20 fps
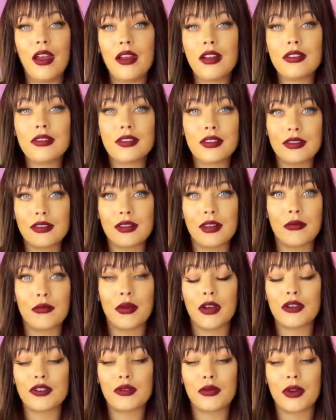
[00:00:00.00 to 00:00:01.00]

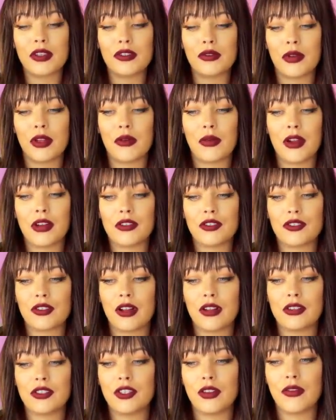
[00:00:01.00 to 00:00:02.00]
December 2021
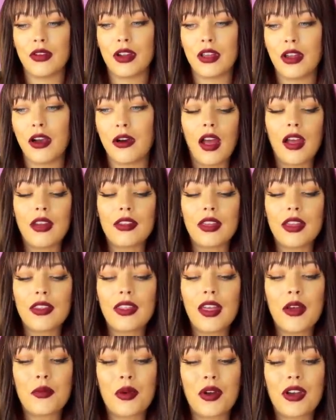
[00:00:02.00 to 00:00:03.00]
astrology video. I think
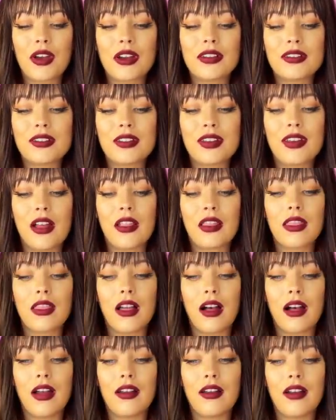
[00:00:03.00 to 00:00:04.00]
that we're gonna see a
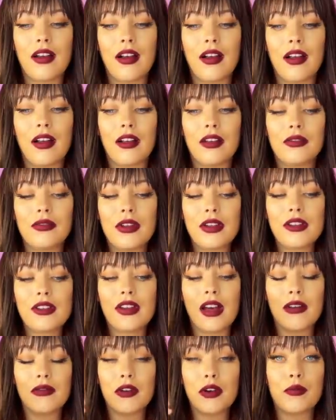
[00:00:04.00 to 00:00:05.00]
lot of
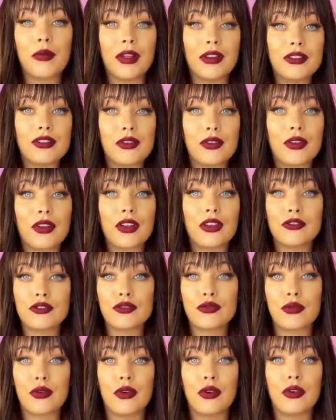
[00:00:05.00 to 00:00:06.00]
governmental
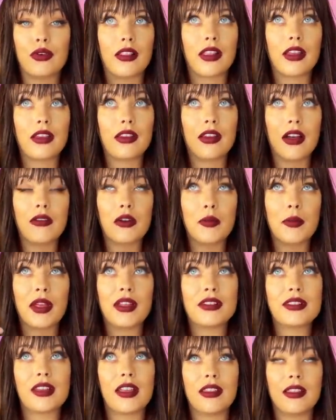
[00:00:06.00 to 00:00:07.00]
control, like
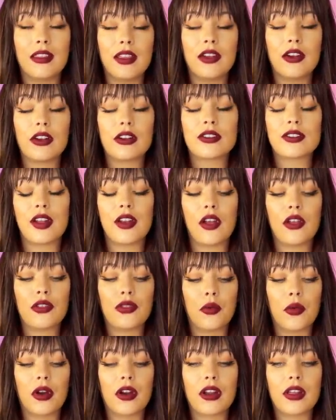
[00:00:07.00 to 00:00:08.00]
governments and leaders and
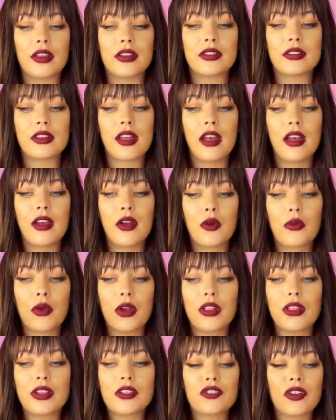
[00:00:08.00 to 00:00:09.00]
authorities
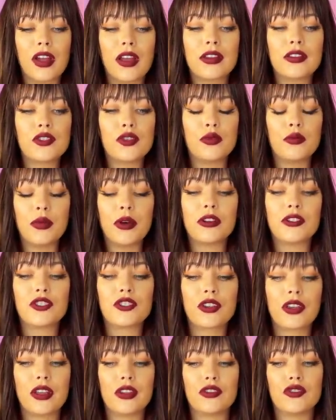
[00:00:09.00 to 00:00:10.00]
really trying to
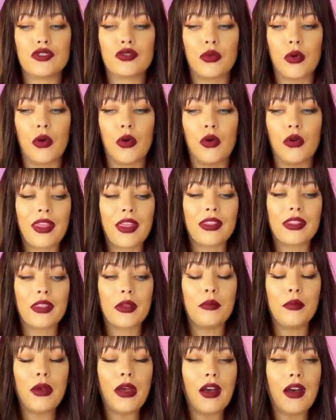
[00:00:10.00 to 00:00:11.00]
push control, like
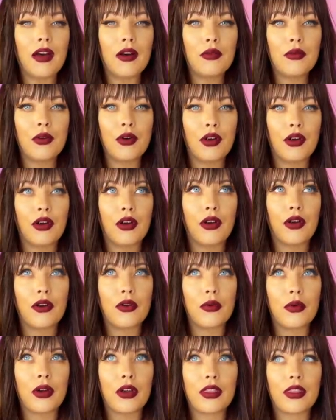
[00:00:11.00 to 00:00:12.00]
the power
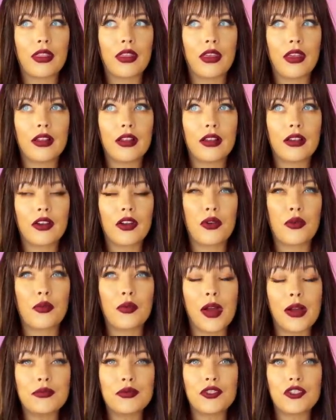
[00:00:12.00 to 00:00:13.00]
or the
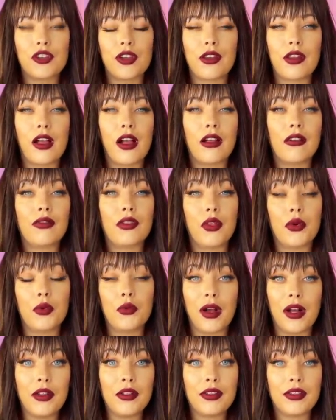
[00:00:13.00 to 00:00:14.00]
corruption of the
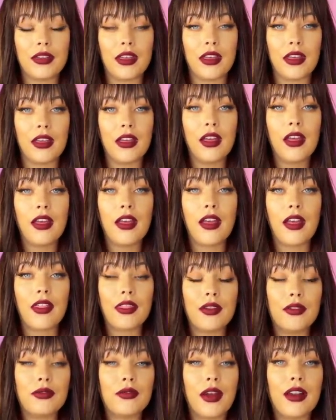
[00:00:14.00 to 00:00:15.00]
wealthy
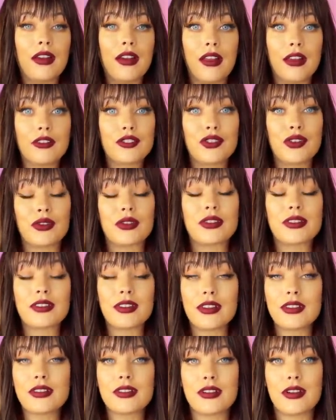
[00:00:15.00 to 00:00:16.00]
and the financial
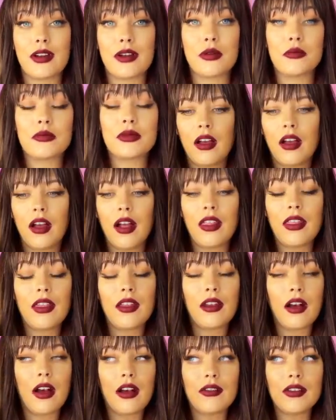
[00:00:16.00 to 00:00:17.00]
systems. And
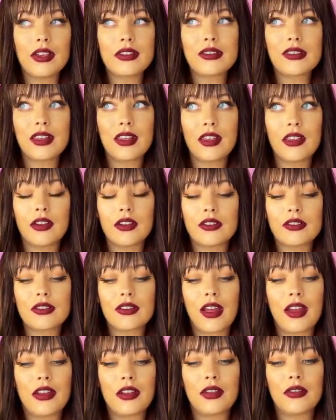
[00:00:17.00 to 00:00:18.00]
then obviously there's
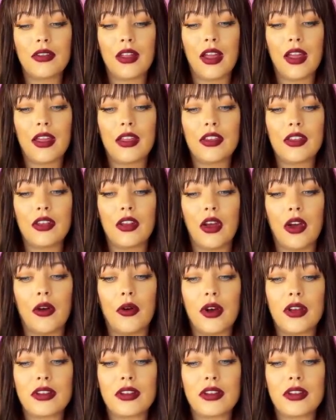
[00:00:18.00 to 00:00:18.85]
kind of like, you know, a